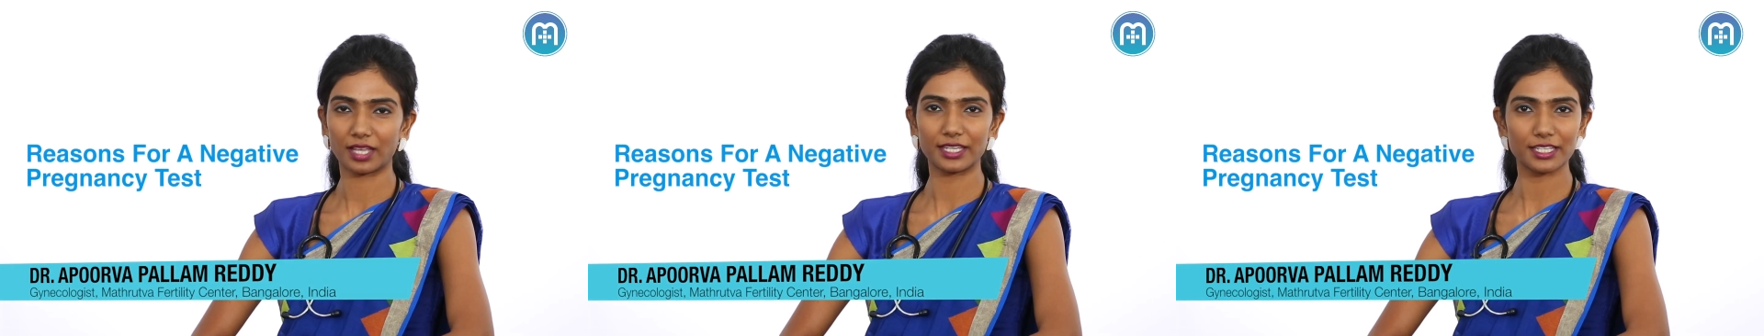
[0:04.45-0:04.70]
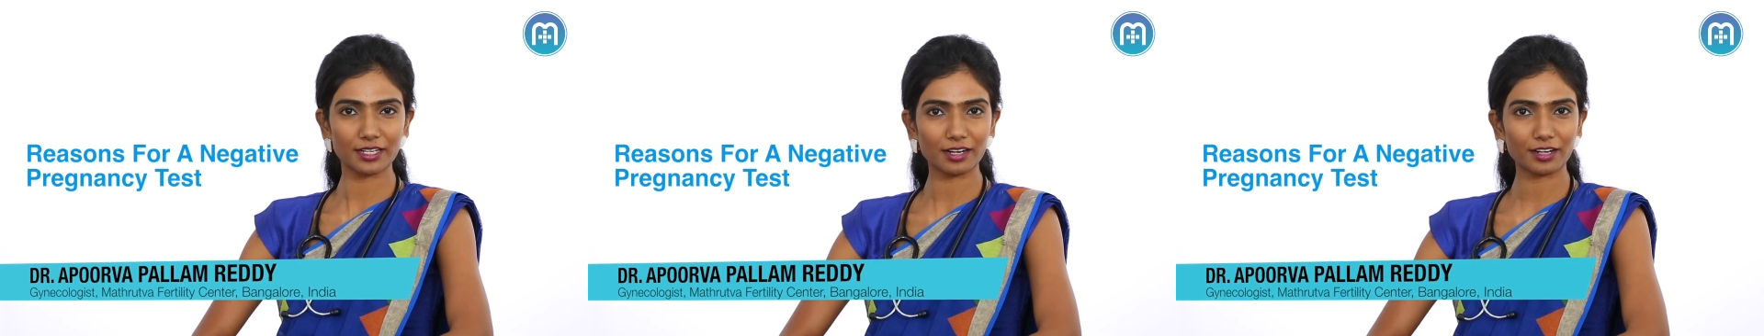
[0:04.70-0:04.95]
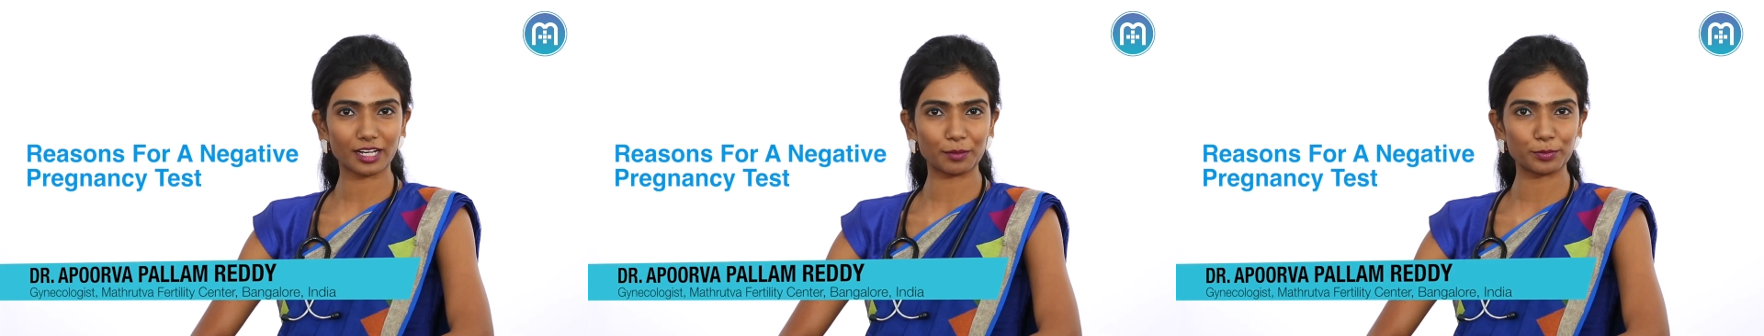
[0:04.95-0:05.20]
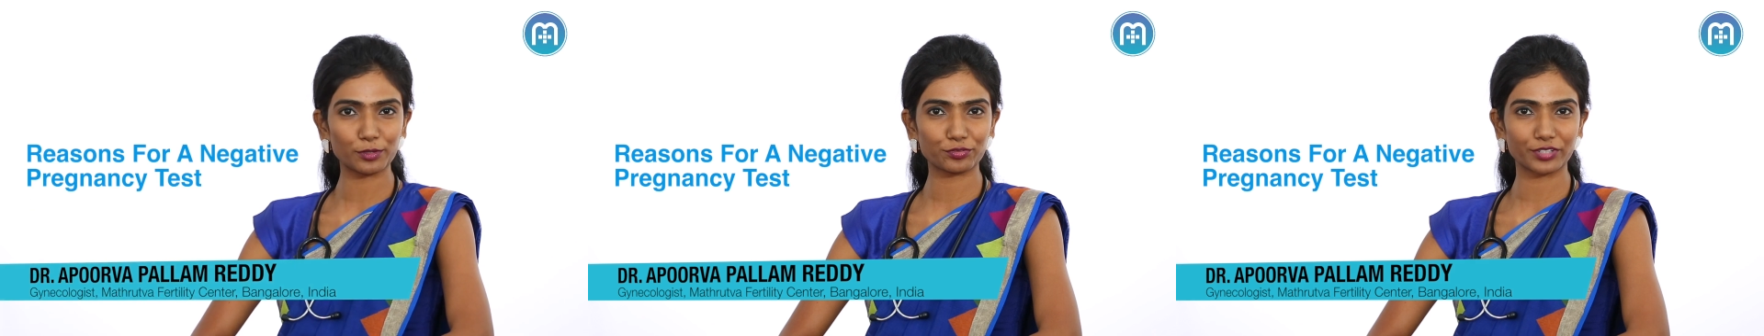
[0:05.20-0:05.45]
Here are a
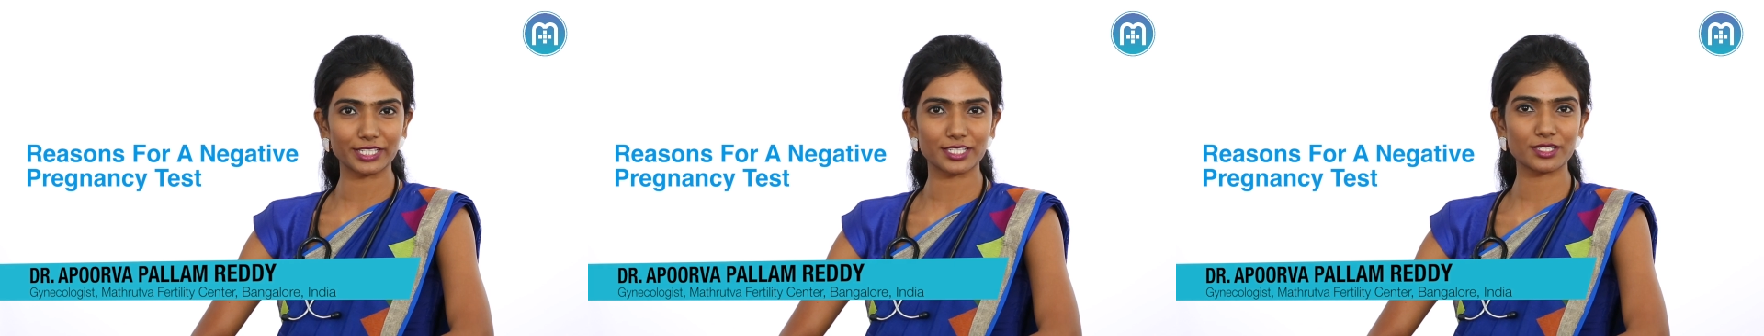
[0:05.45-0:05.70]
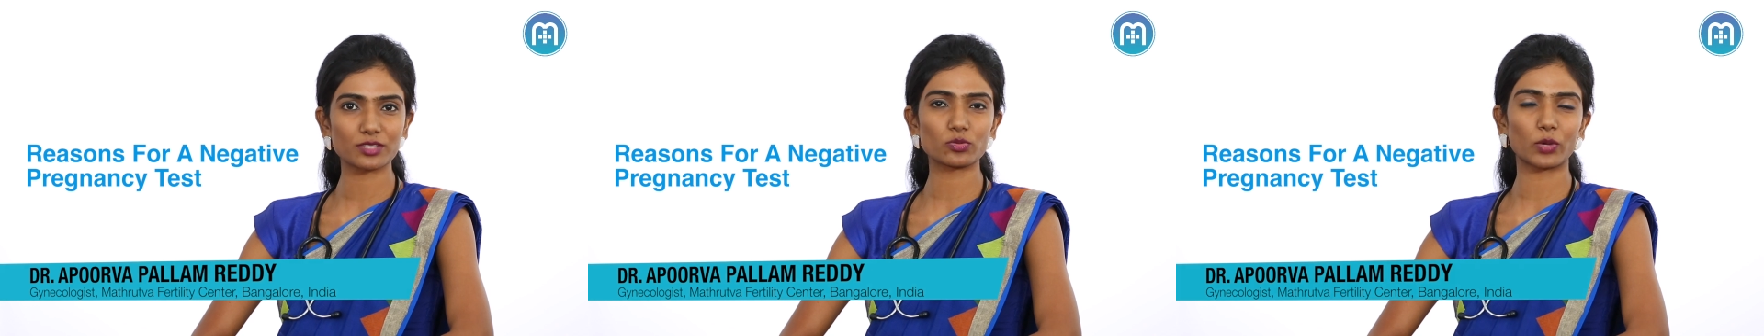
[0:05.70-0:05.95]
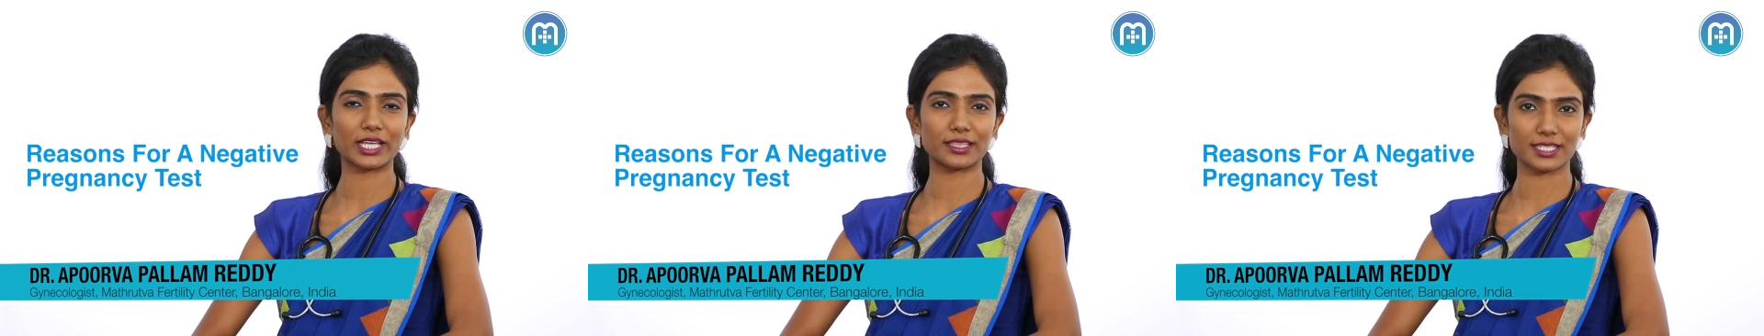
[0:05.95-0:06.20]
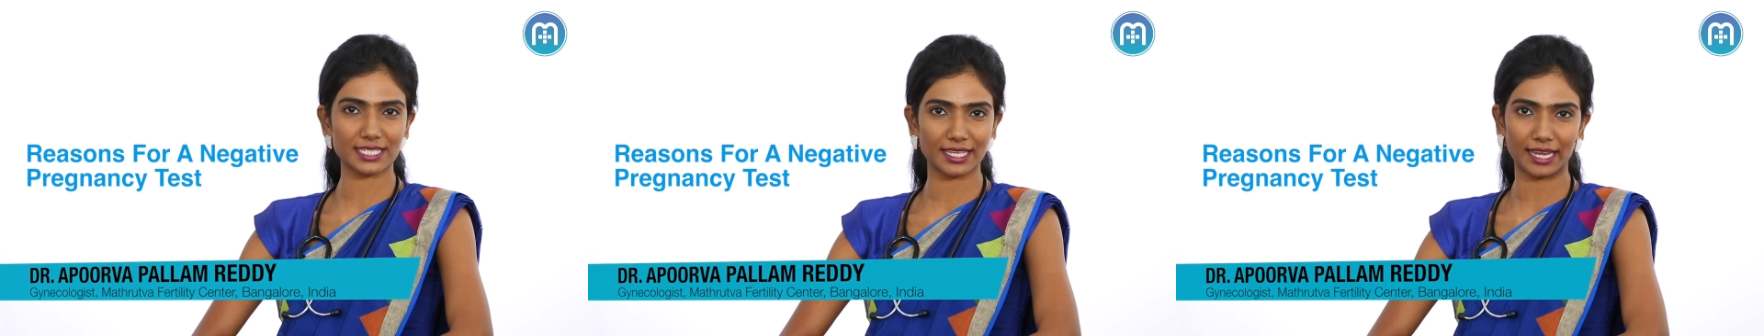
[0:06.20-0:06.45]
couple of reasons why
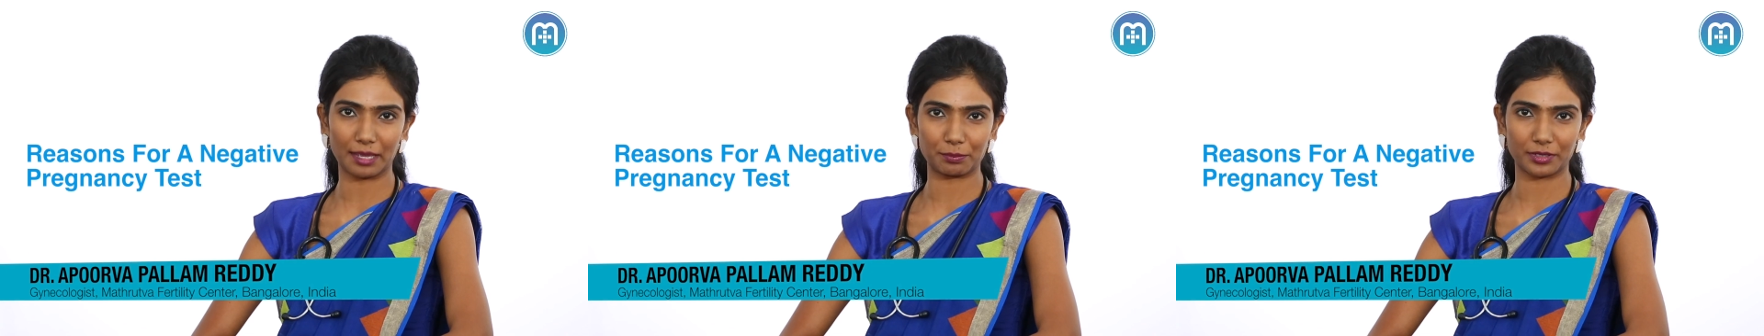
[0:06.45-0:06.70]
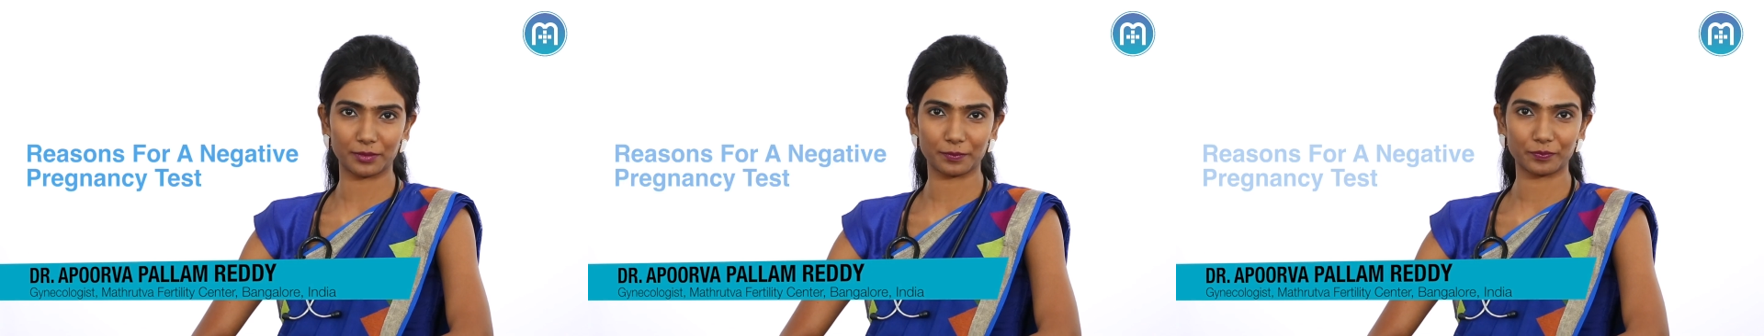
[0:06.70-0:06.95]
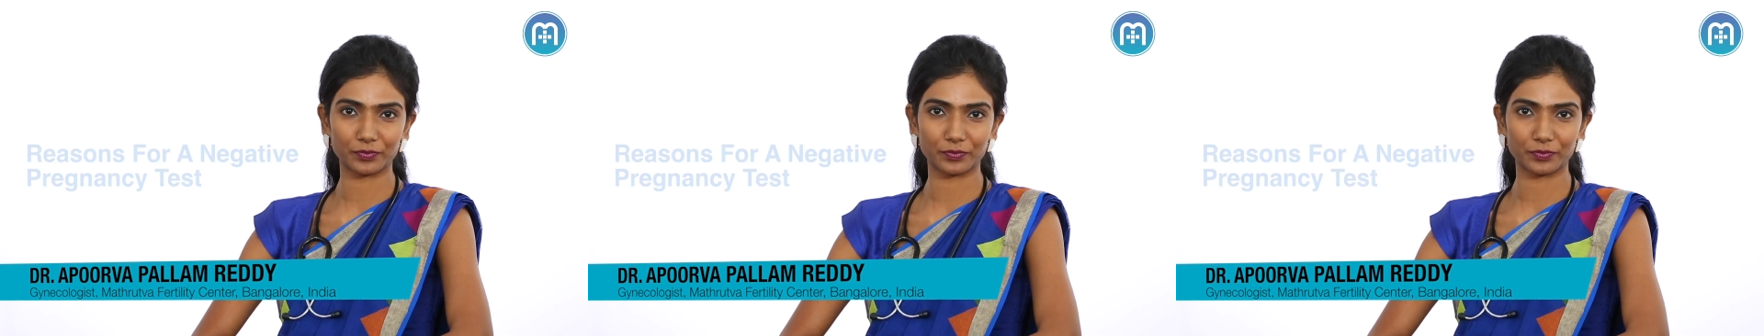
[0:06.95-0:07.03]
this can happen.